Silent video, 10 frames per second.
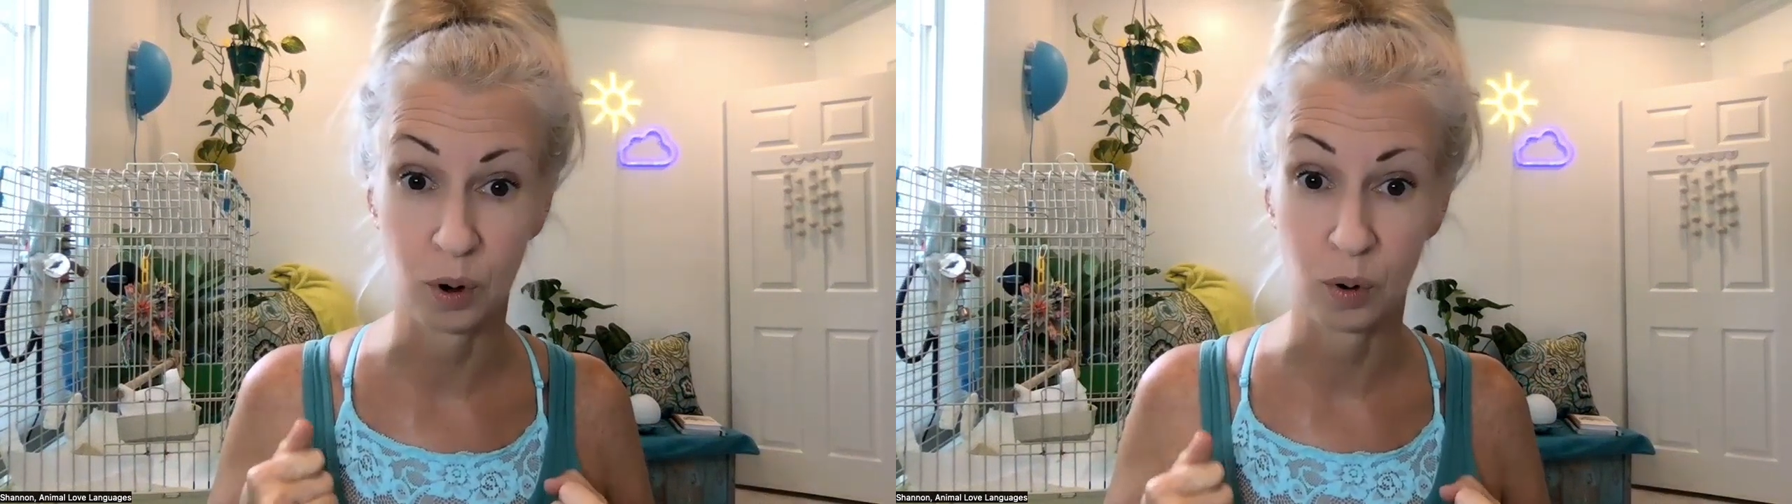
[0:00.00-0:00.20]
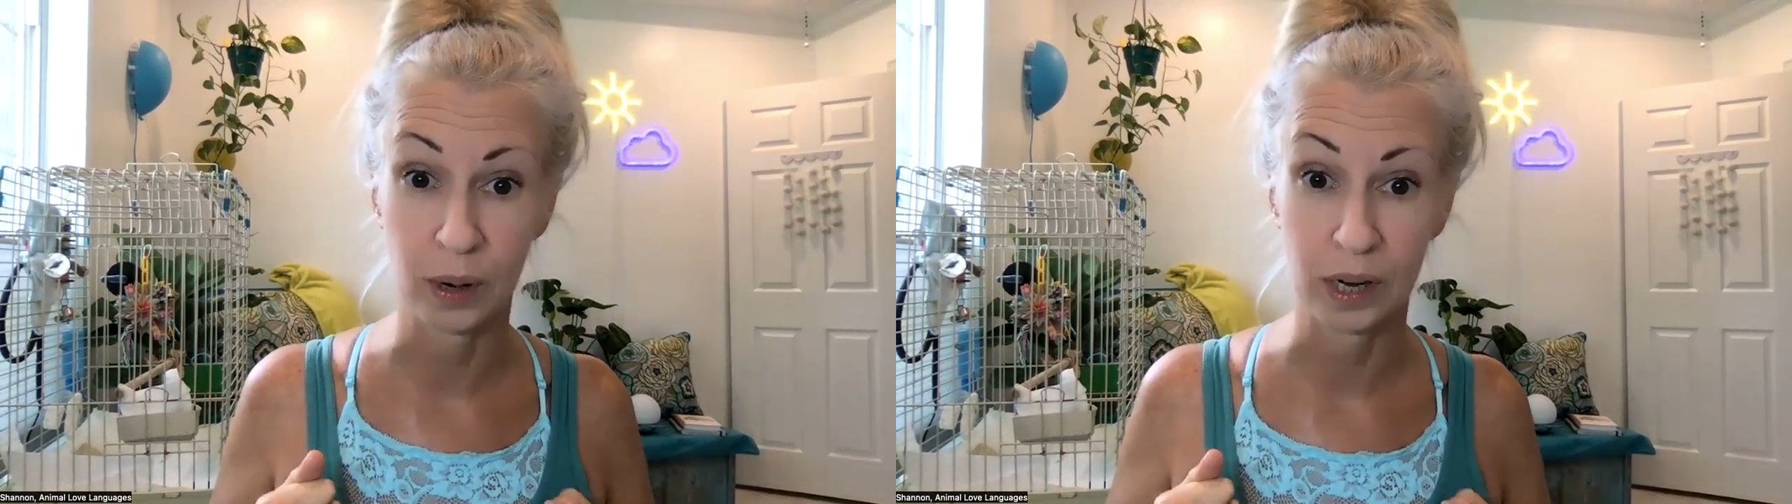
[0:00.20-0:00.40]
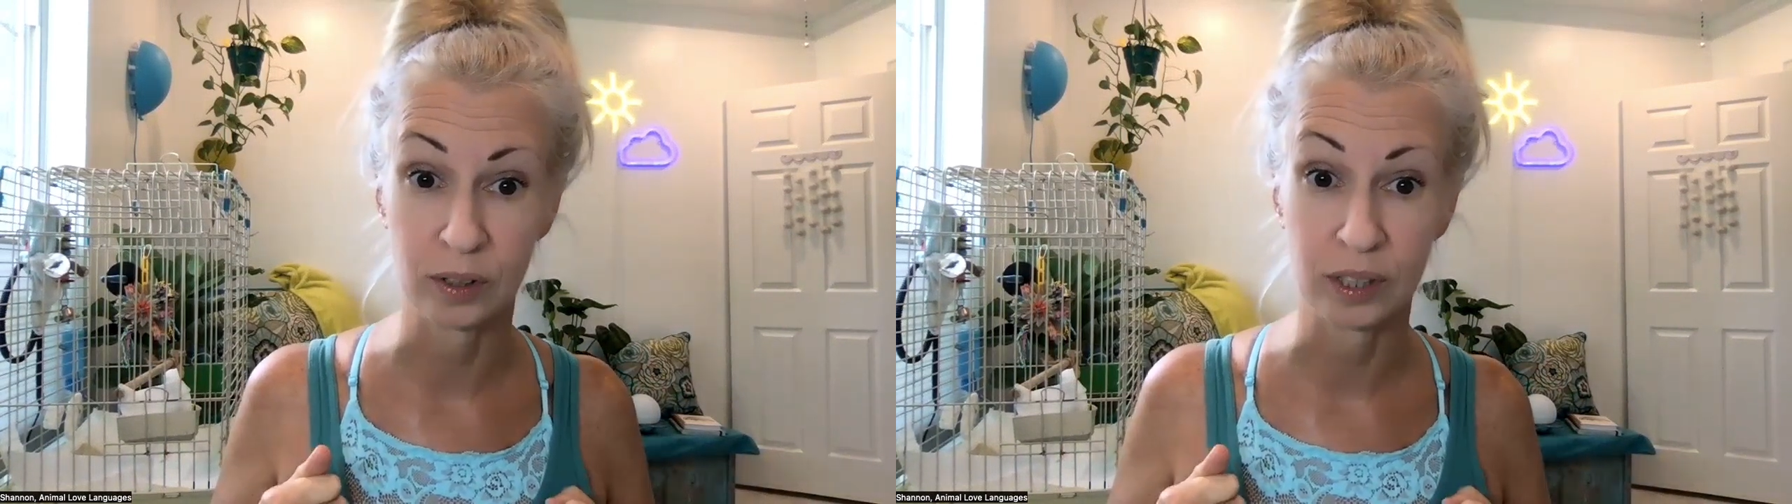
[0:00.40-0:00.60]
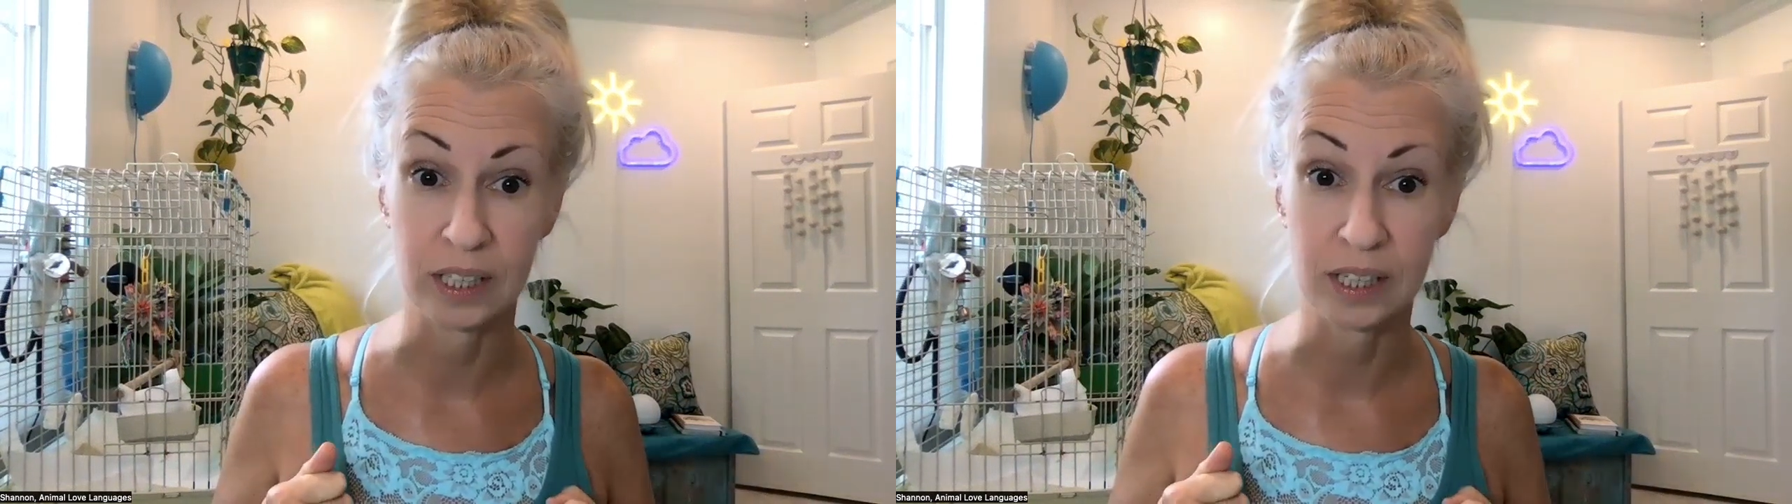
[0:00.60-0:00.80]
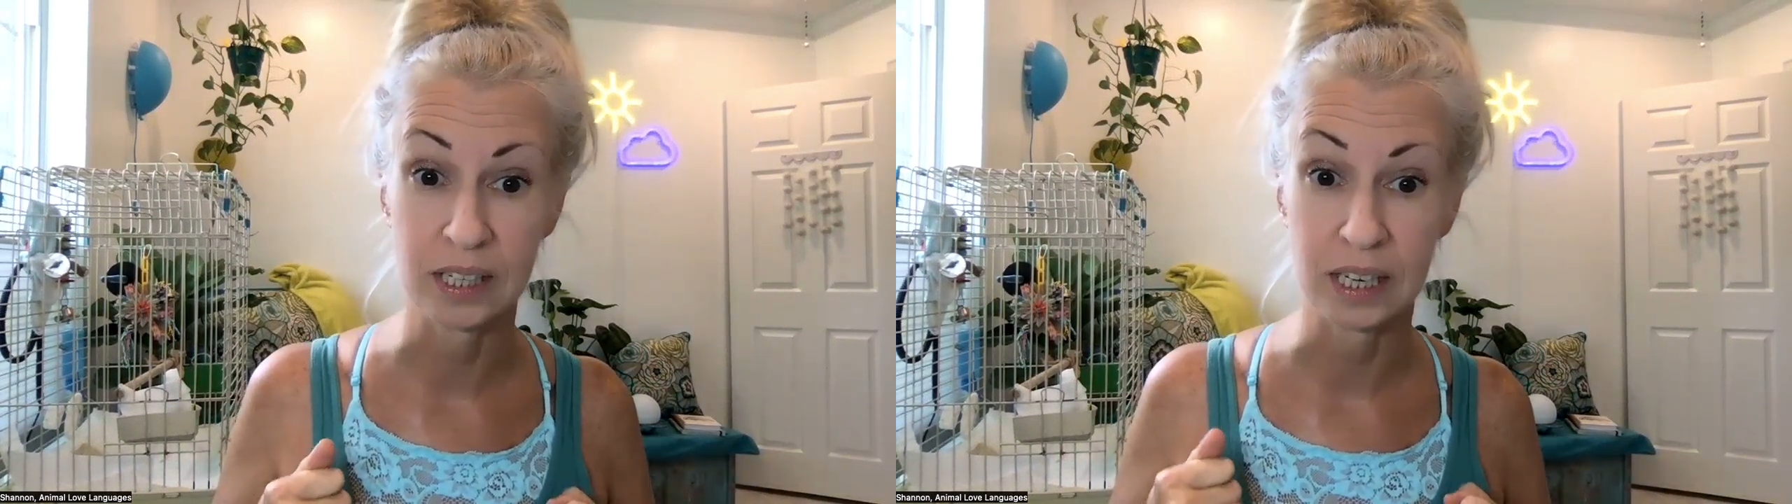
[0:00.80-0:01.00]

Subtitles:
awareness.